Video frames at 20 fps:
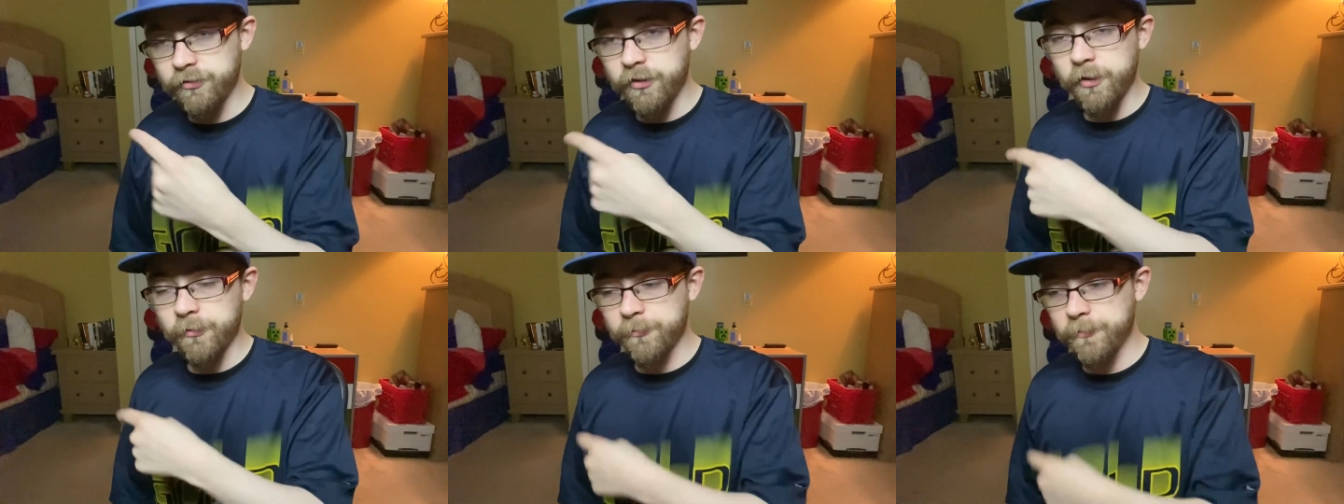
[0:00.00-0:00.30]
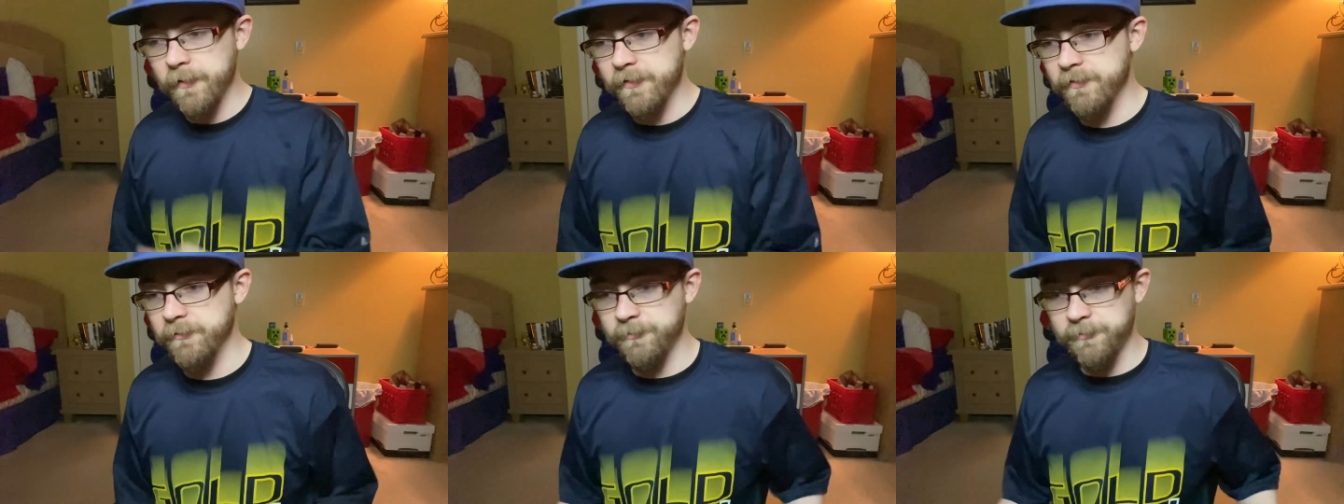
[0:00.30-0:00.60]
share with
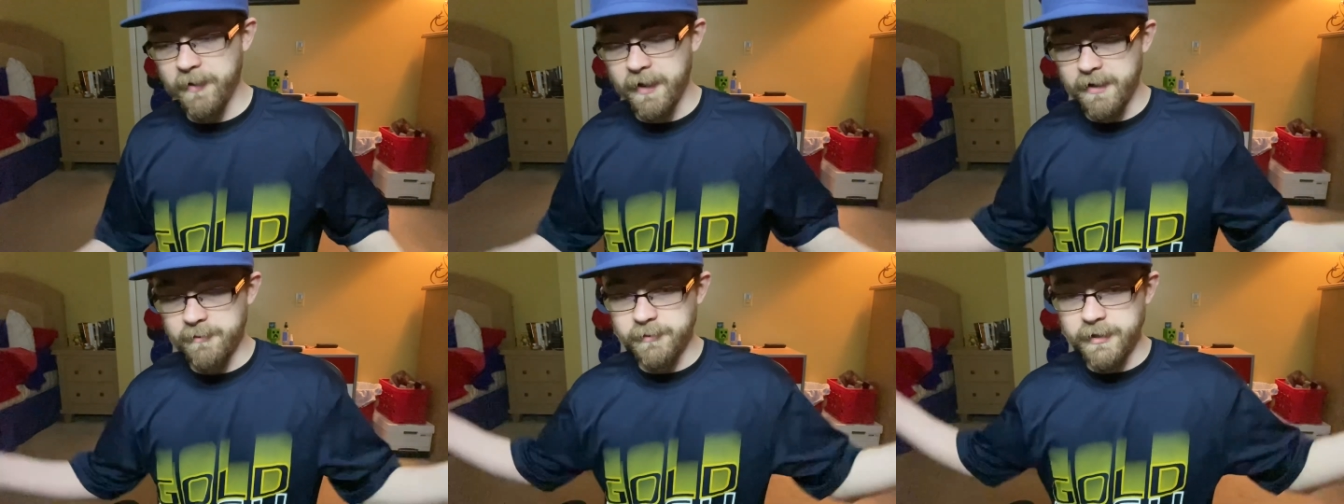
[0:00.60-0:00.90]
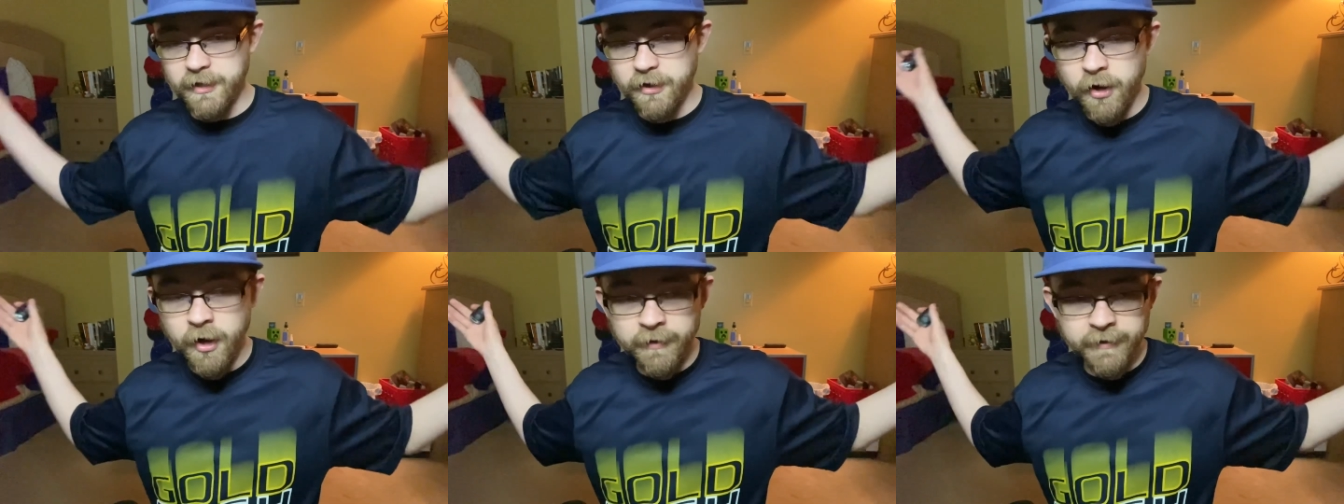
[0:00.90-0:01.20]
friends and
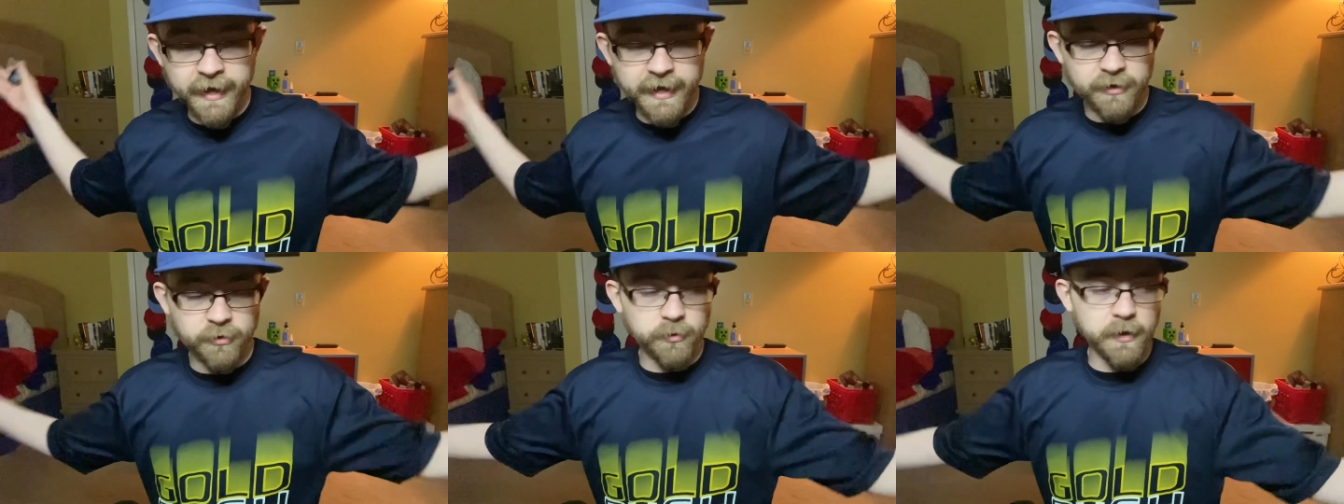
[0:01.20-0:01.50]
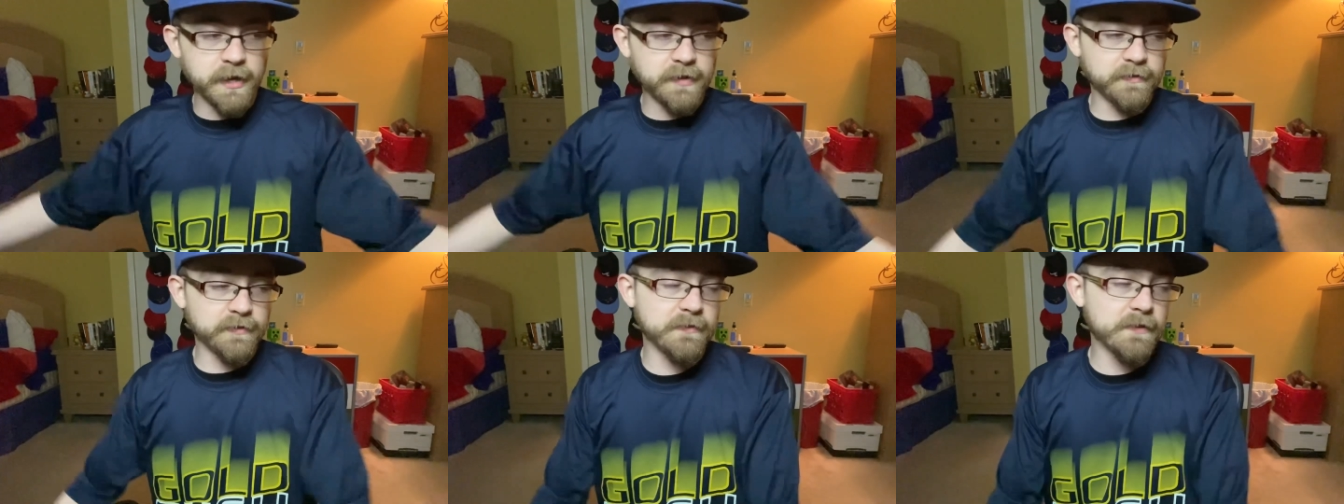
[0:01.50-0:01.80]
family, all that
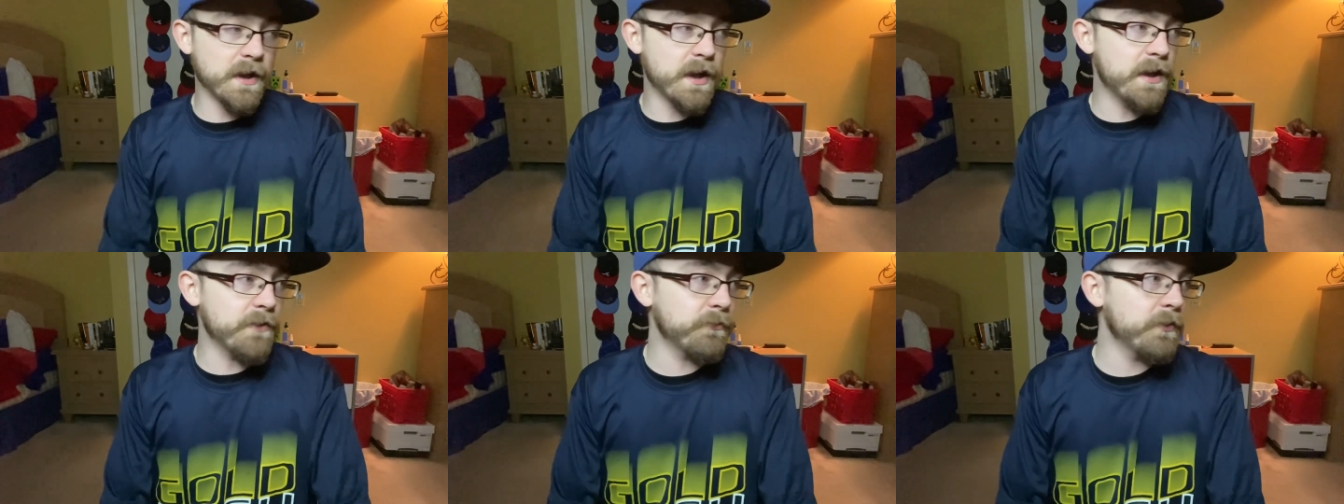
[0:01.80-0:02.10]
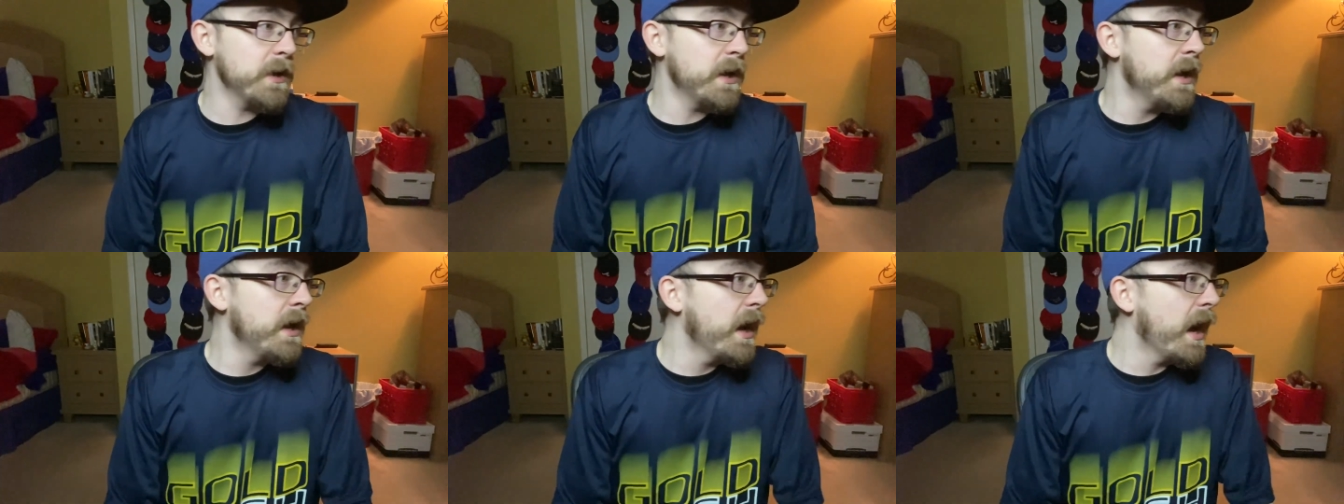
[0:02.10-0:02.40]
great stuff.
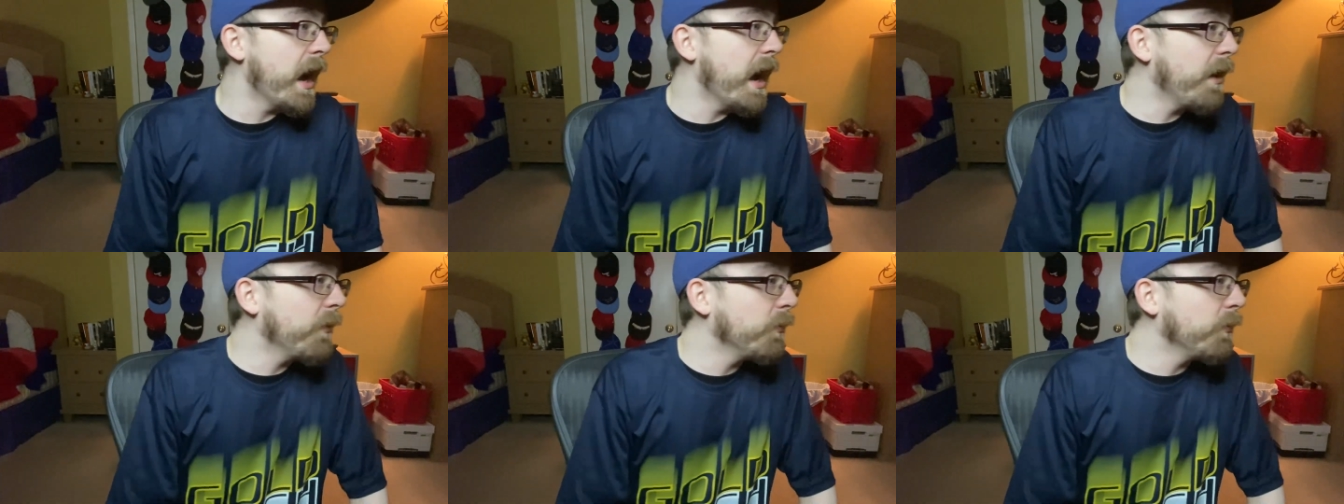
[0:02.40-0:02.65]
I